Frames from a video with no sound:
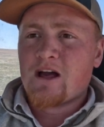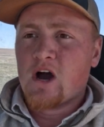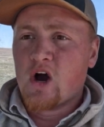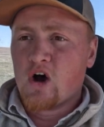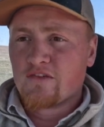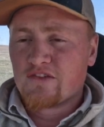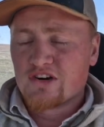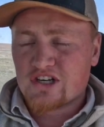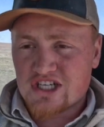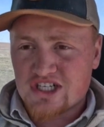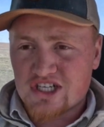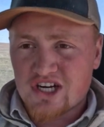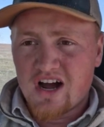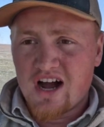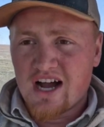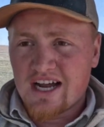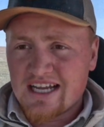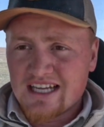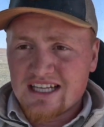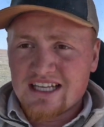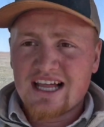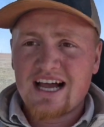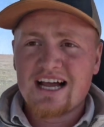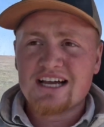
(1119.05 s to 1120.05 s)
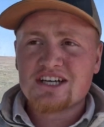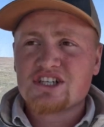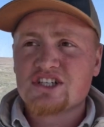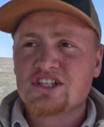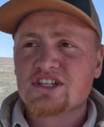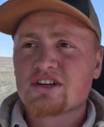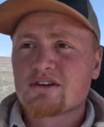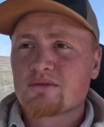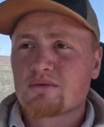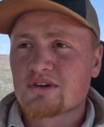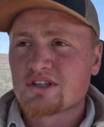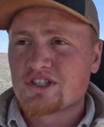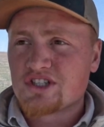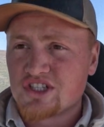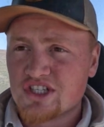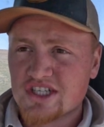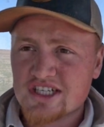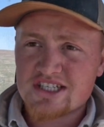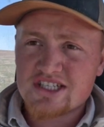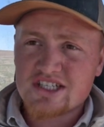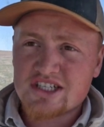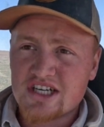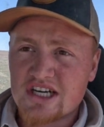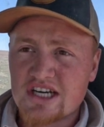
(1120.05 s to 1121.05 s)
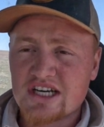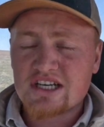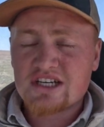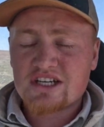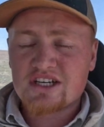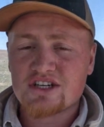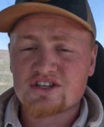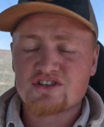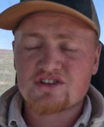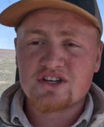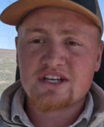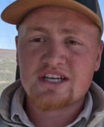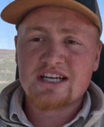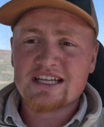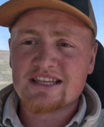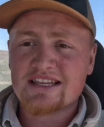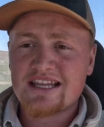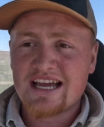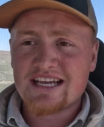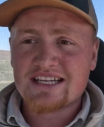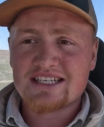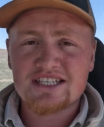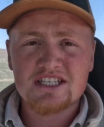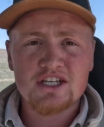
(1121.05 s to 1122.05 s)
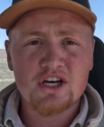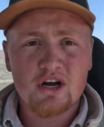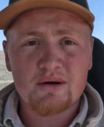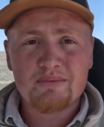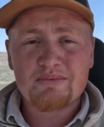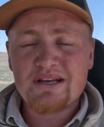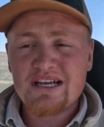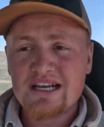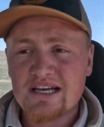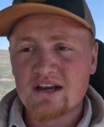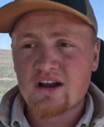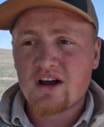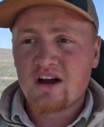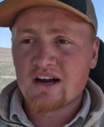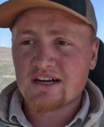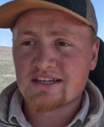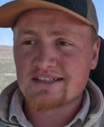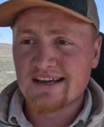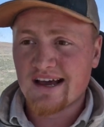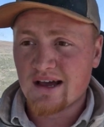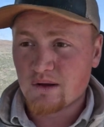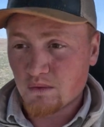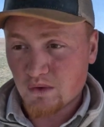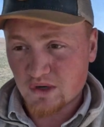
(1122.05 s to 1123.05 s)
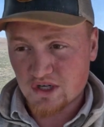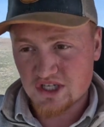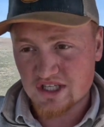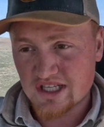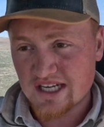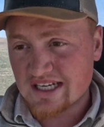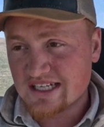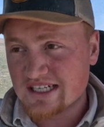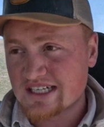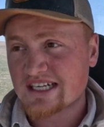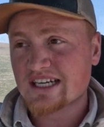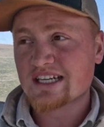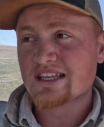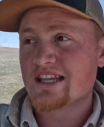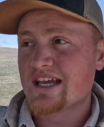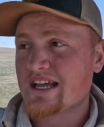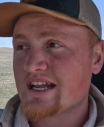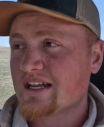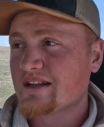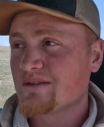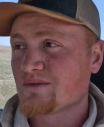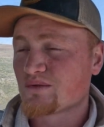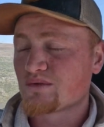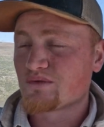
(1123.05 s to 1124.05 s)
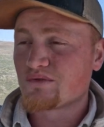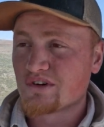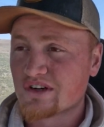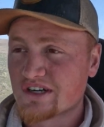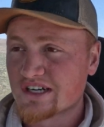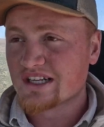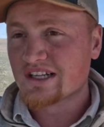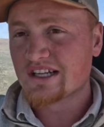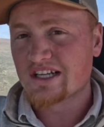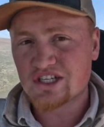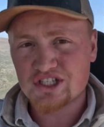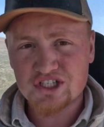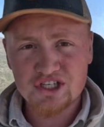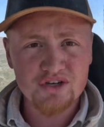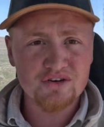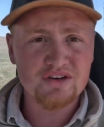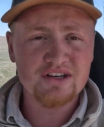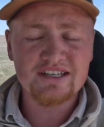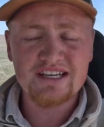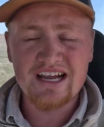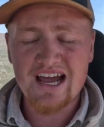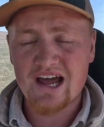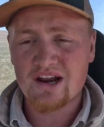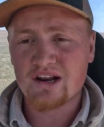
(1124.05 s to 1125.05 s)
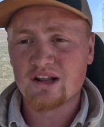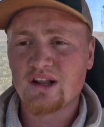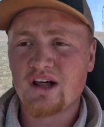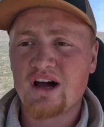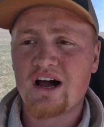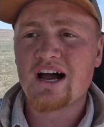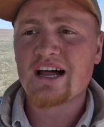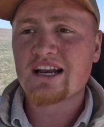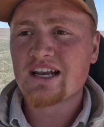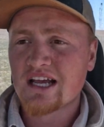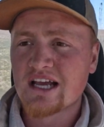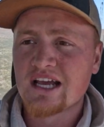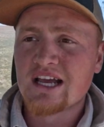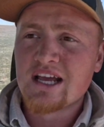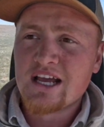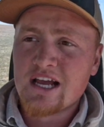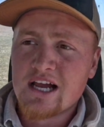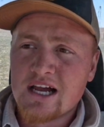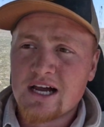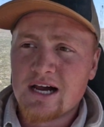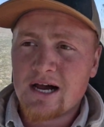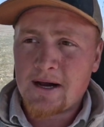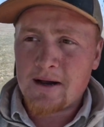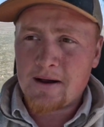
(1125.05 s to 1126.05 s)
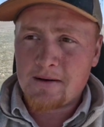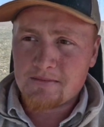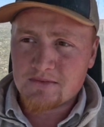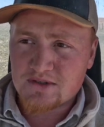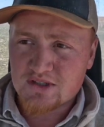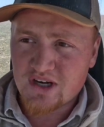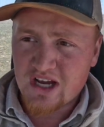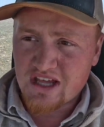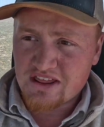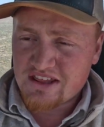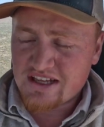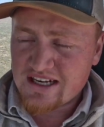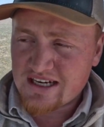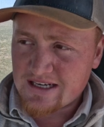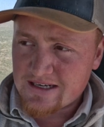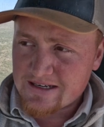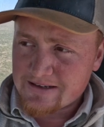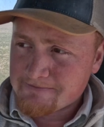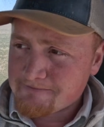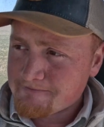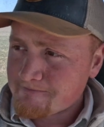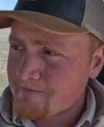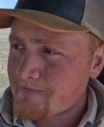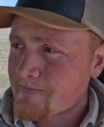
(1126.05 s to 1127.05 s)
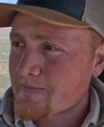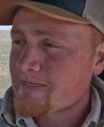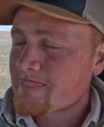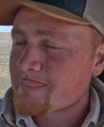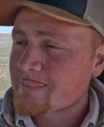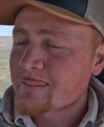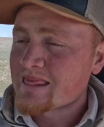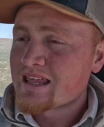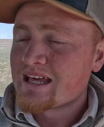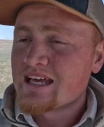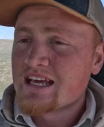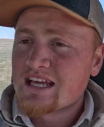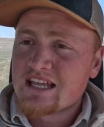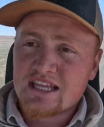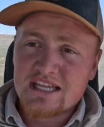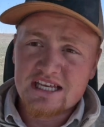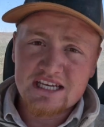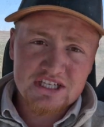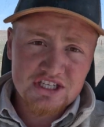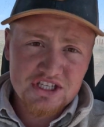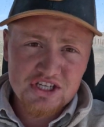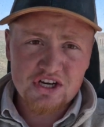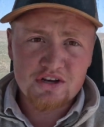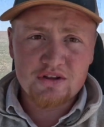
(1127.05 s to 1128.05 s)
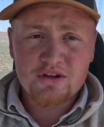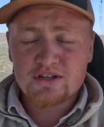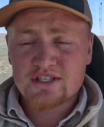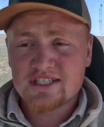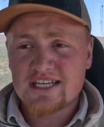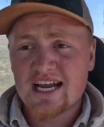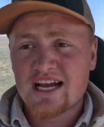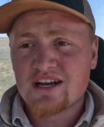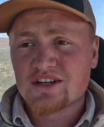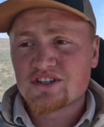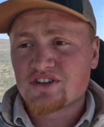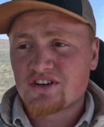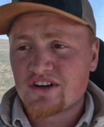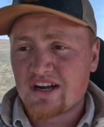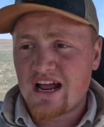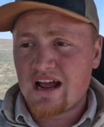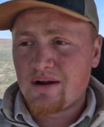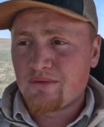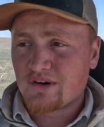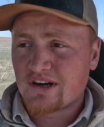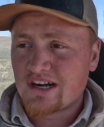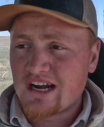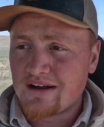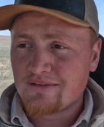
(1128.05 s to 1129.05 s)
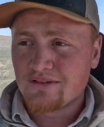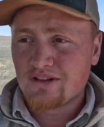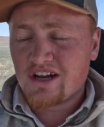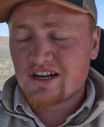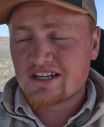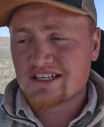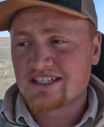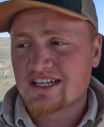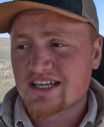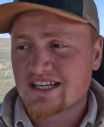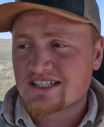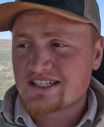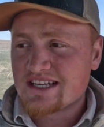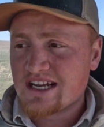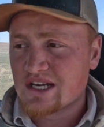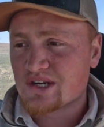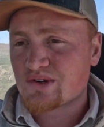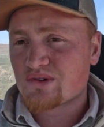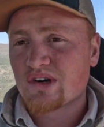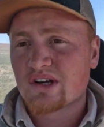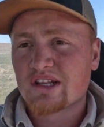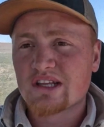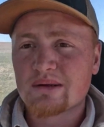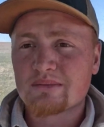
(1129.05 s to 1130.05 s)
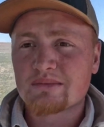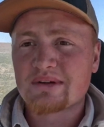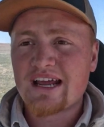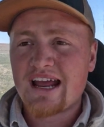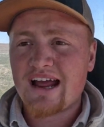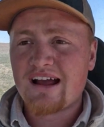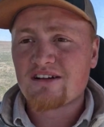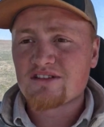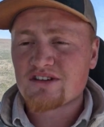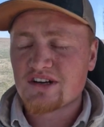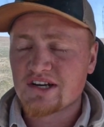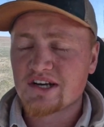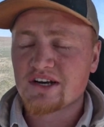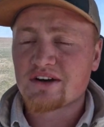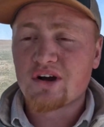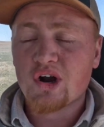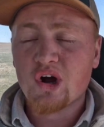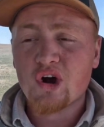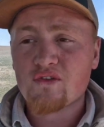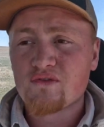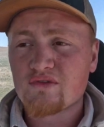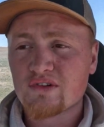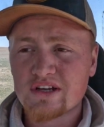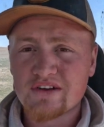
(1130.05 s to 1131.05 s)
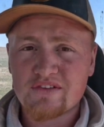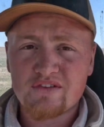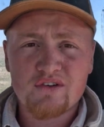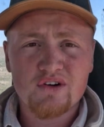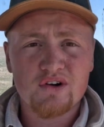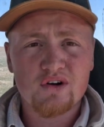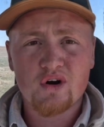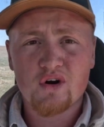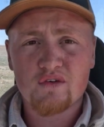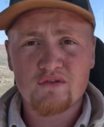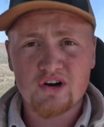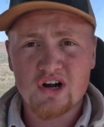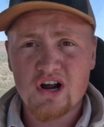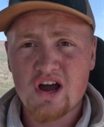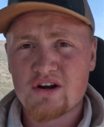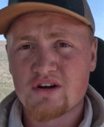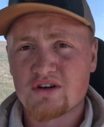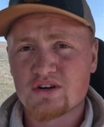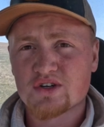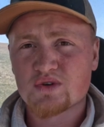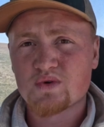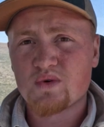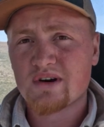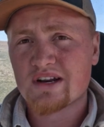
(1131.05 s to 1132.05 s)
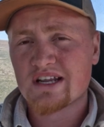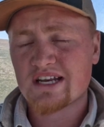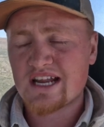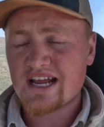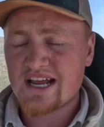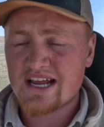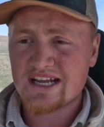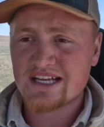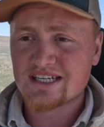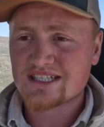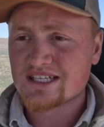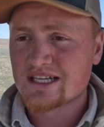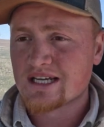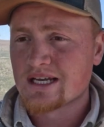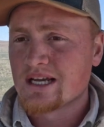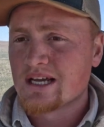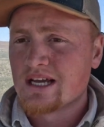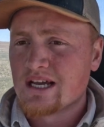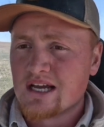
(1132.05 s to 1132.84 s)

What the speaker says: overstock it last year, was just to get that CRP knocked down, which they did. They really chewed it down a lot. So I think this year those cows we're gonna have a lot of success running them cows on here, hopefully for over 120 days.